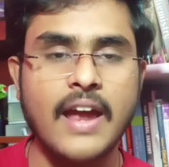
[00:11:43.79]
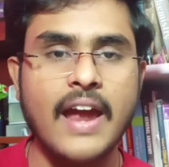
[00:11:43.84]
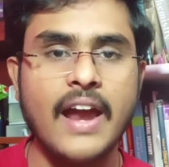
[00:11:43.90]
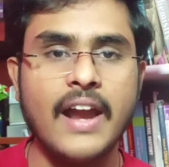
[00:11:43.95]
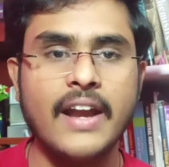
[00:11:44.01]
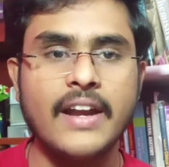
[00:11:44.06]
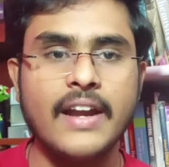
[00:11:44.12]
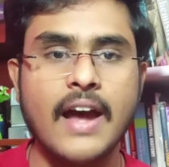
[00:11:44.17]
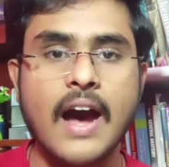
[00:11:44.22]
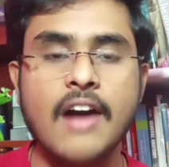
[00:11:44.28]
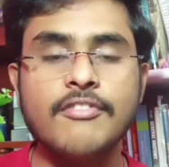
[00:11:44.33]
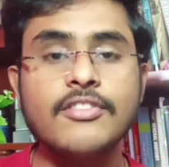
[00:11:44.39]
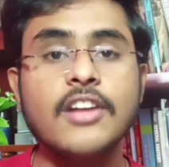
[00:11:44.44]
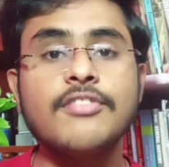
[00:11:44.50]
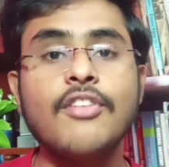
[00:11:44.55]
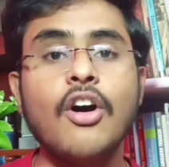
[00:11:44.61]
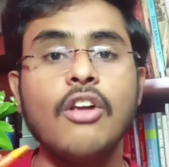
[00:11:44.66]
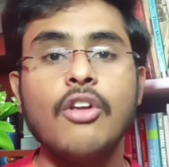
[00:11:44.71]
And
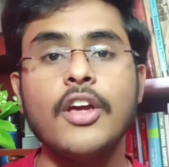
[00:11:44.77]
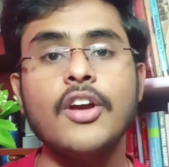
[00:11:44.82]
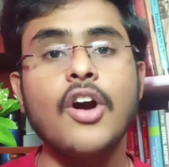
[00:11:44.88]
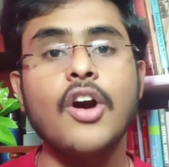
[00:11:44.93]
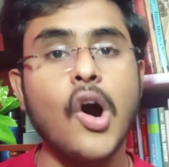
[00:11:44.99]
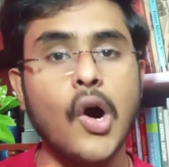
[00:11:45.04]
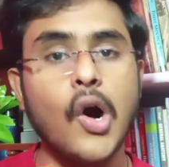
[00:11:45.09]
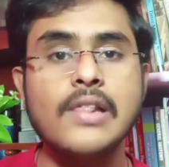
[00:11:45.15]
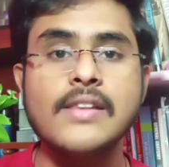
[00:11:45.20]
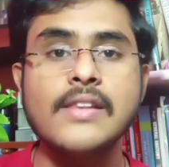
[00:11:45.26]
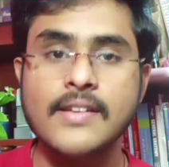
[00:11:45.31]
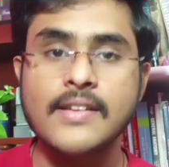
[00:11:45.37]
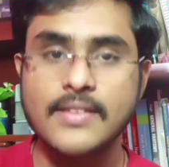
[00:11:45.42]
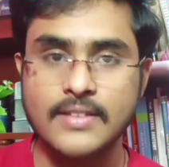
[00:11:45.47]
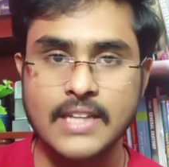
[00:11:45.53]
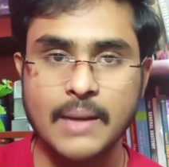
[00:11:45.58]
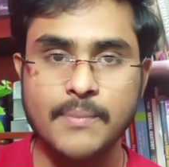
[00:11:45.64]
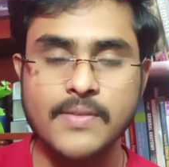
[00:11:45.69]
after following all
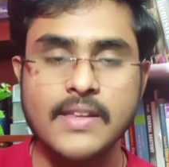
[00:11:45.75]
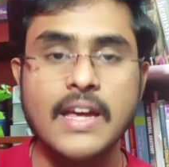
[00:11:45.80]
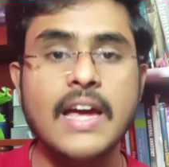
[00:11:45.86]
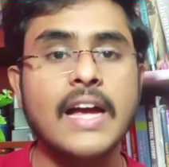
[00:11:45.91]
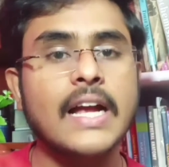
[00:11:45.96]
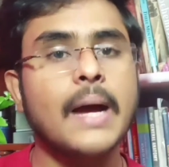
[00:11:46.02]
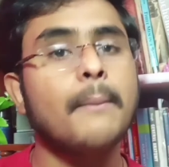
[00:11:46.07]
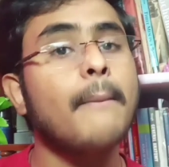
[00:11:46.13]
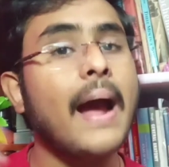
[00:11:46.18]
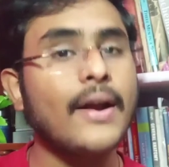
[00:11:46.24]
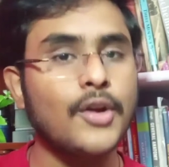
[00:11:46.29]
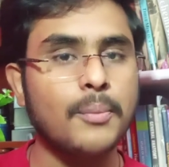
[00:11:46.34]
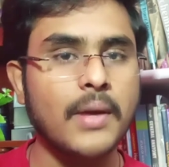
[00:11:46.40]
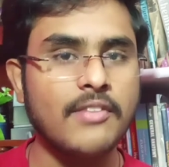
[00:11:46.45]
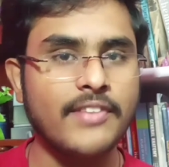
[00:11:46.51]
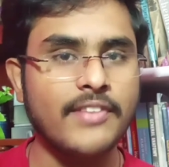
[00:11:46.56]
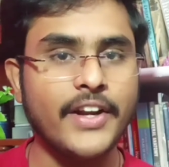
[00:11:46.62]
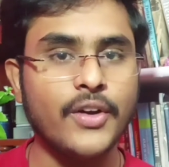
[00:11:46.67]
these tips, come back to
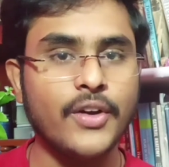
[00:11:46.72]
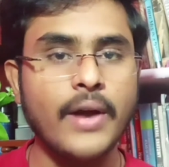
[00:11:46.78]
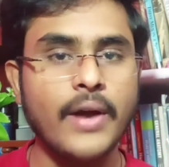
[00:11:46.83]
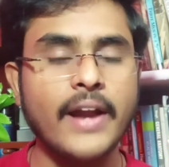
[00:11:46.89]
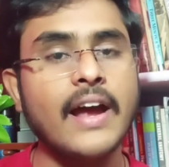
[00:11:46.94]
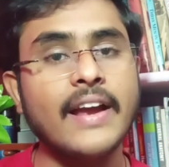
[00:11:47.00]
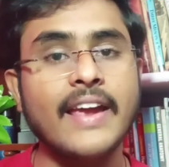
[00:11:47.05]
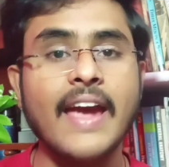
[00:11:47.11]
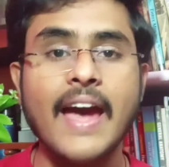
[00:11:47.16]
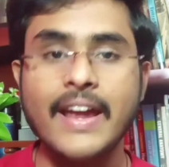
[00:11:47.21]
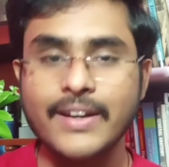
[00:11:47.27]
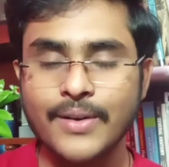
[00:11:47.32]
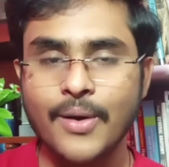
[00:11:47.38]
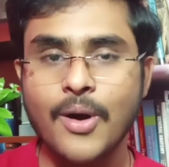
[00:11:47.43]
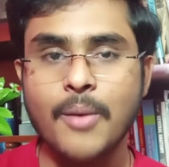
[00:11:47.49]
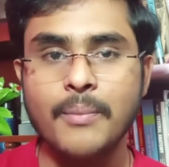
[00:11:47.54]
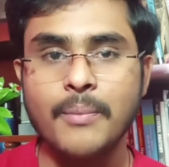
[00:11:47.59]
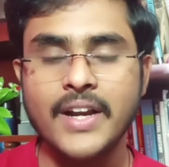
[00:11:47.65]
my video and again
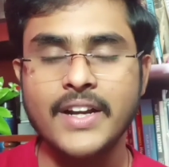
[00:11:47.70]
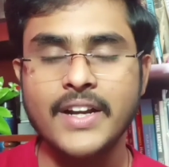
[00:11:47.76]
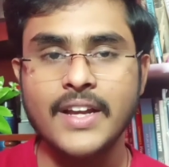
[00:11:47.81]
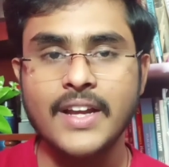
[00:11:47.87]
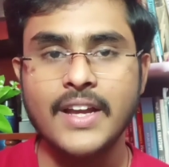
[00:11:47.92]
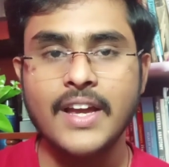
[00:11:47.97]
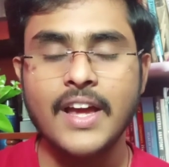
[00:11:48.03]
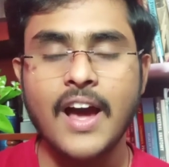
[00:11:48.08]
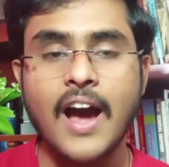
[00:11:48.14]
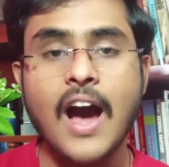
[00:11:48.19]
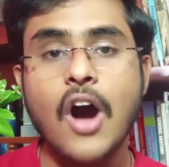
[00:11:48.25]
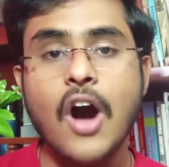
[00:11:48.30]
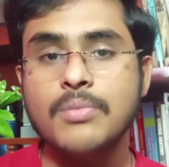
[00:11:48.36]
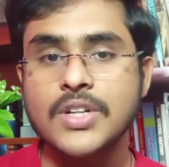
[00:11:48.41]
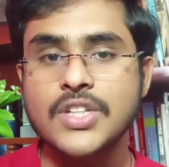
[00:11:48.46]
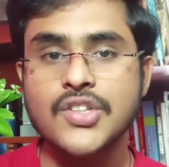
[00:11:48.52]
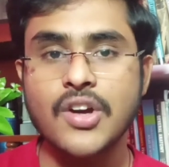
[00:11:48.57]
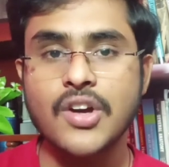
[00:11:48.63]
comment how
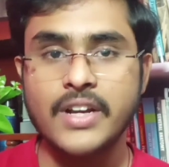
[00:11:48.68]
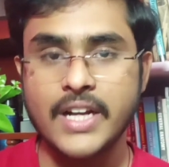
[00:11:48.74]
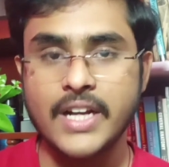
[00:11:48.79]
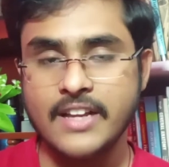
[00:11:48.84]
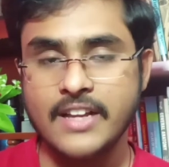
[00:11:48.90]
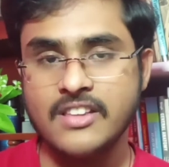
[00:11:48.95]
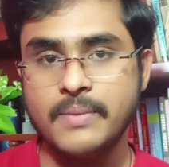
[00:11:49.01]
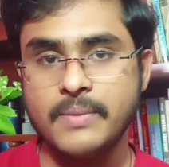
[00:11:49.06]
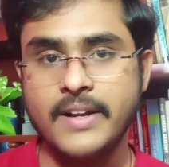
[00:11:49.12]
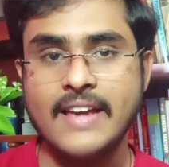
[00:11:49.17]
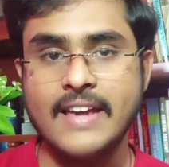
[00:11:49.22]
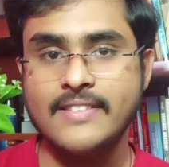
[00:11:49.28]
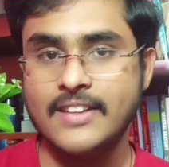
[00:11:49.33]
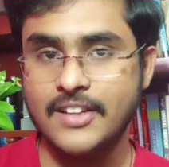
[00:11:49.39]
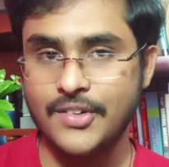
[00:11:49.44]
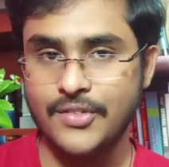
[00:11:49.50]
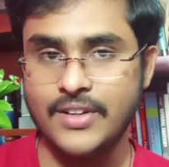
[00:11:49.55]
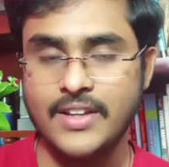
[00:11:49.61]
much your reading speed has
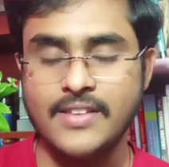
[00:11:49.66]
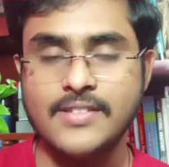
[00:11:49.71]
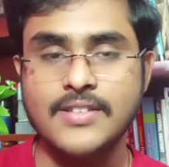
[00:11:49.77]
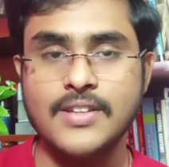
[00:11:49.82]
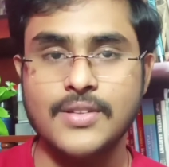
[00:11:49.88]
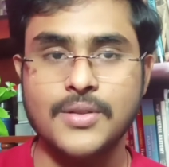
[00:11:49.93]
increased.